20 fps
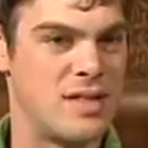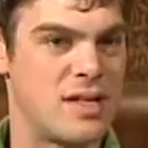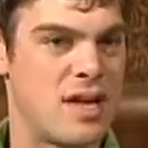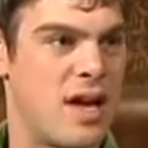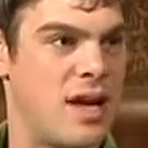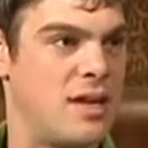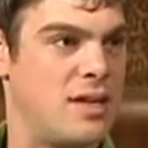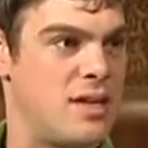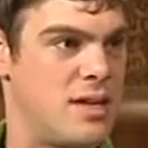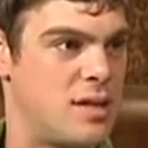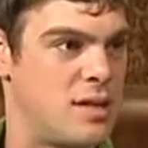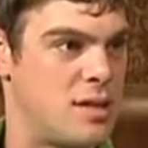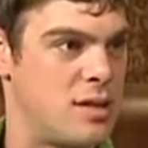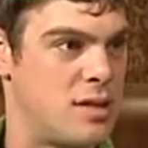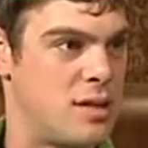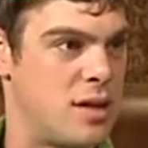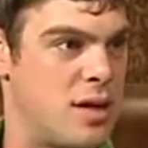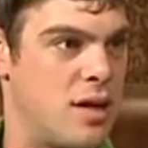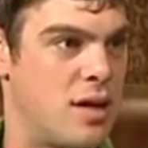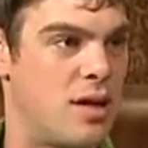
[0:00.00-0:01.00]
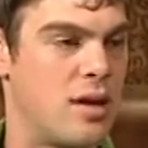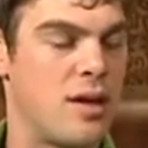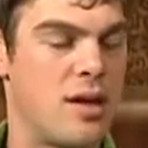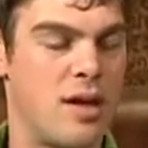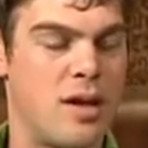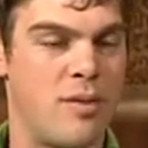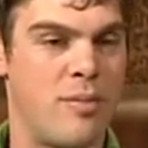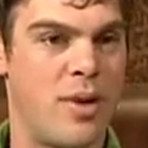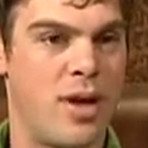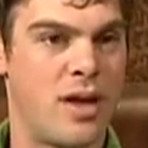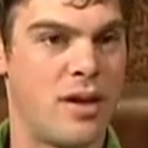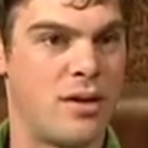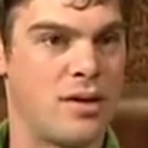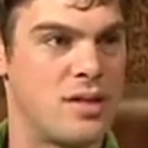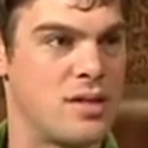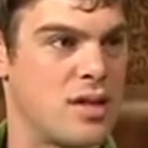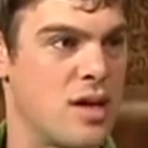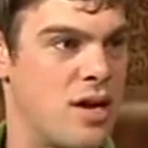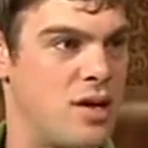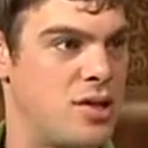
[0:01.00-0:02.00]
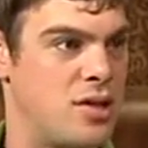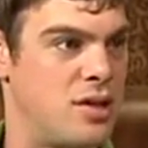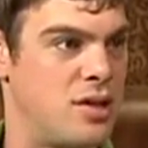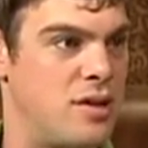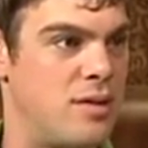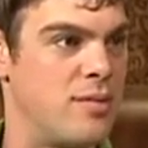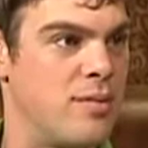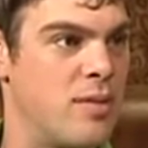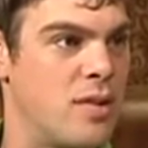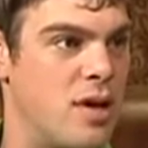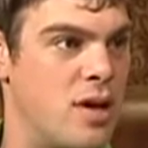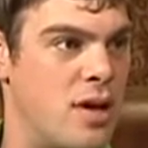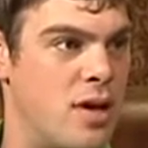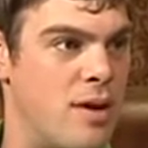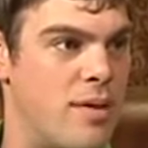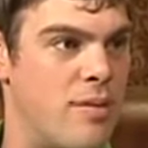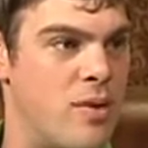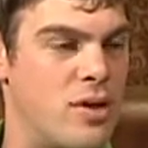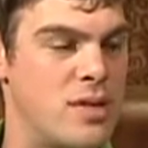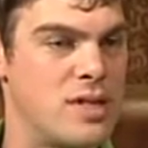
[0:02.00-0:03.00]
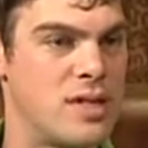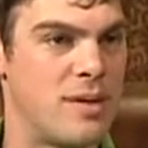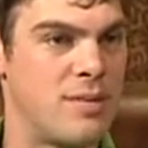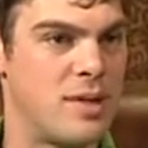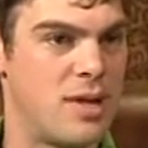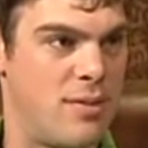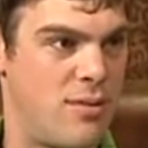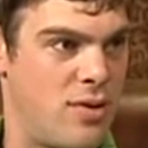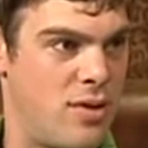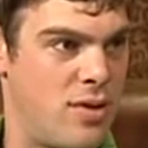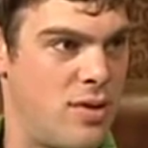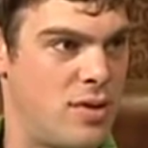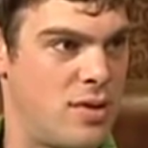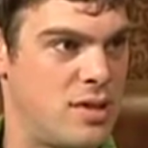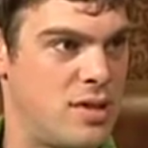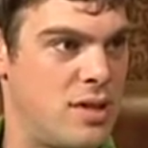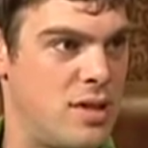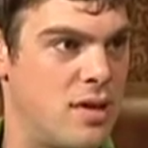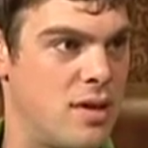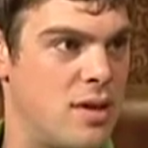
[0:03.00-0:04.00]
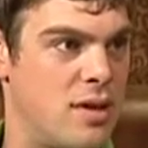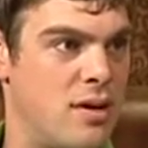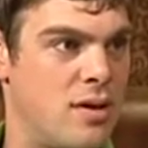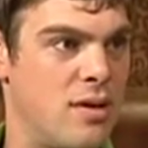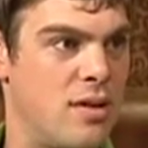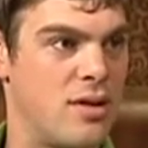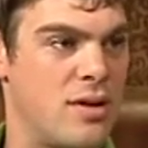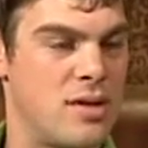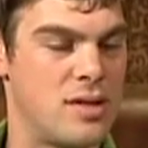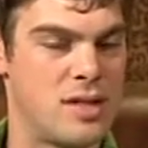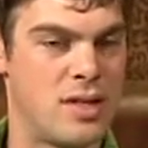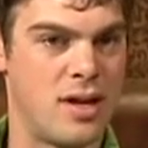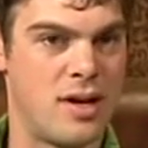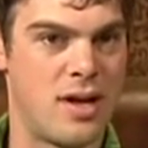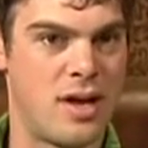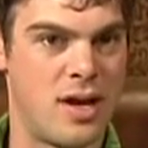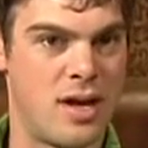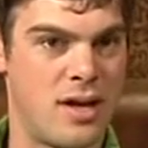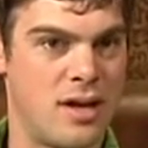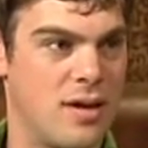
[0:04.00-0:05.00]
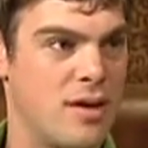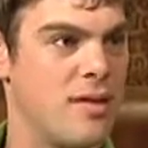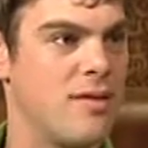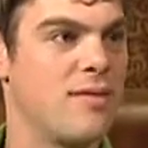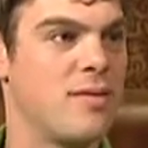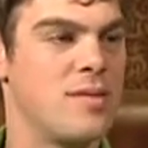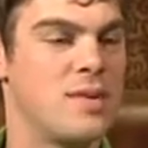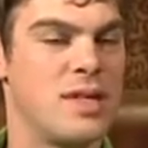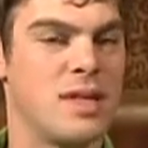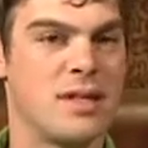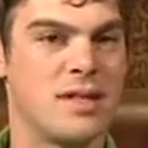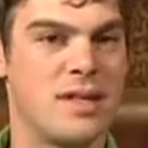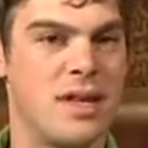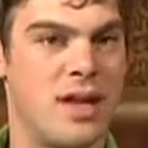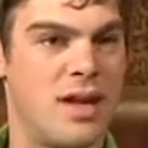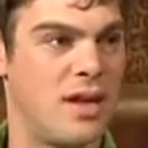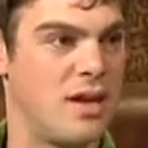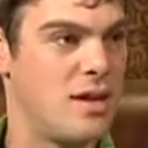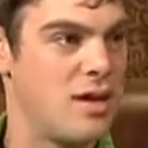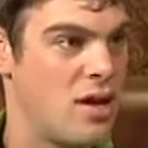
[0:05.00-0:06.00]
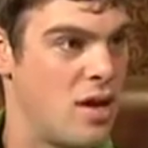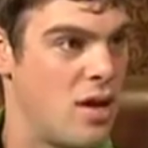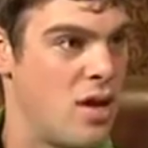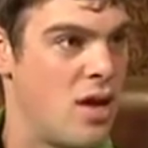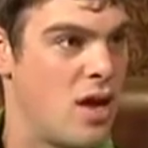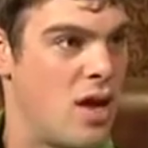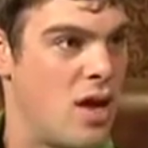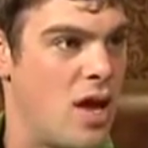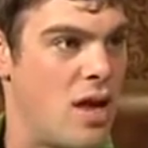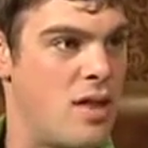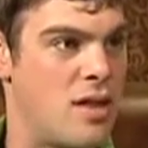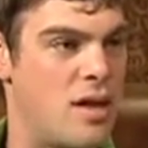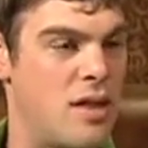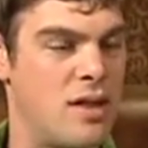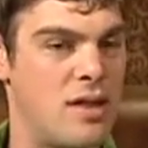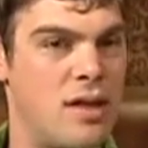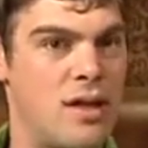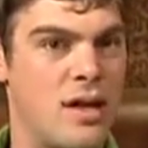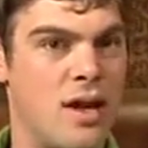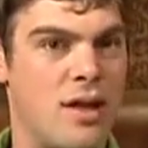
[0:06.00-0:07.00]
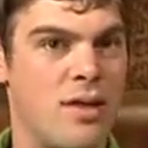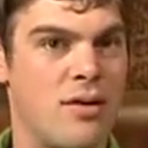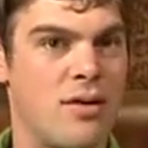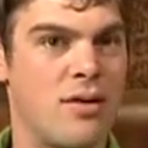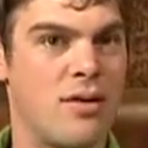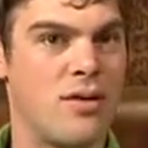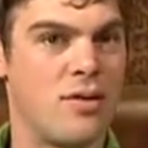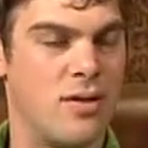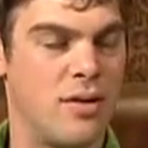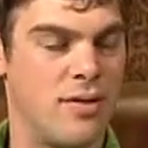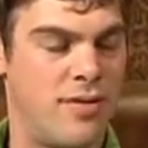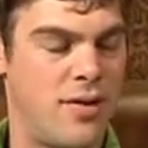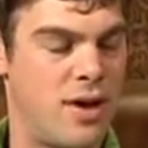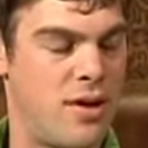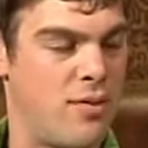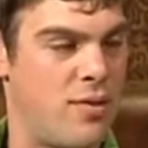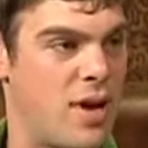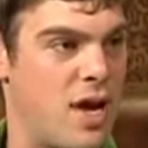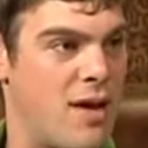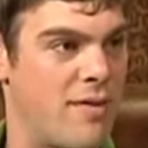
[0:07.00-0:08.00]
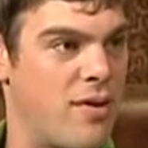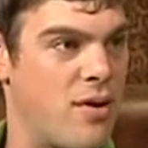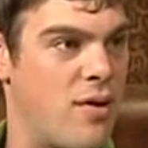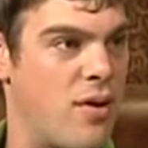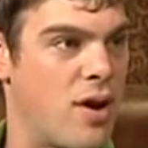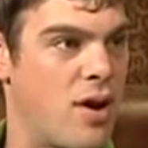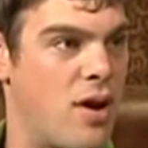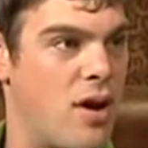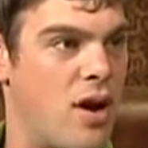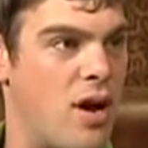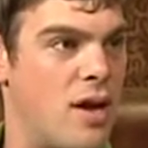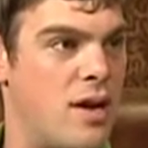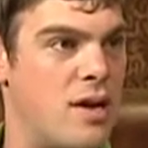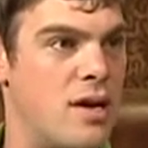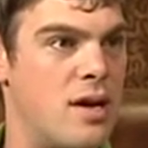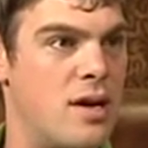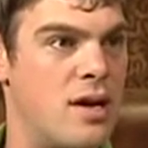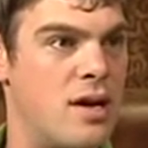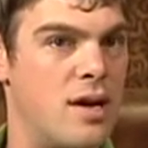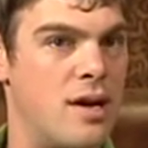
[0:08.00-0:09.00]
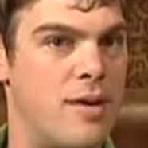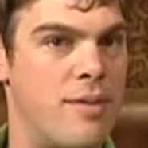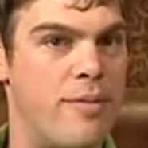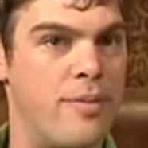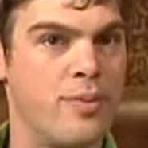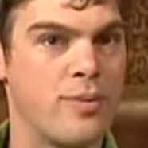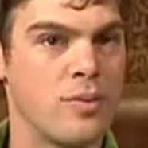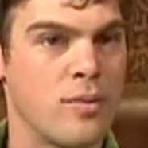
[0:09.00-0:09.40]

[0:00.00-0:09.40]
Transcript: scientists uh, in a panel discussion um, on September 13th, or Thursday night, 6 yeah. to 8 and then the other cool event we have going on um,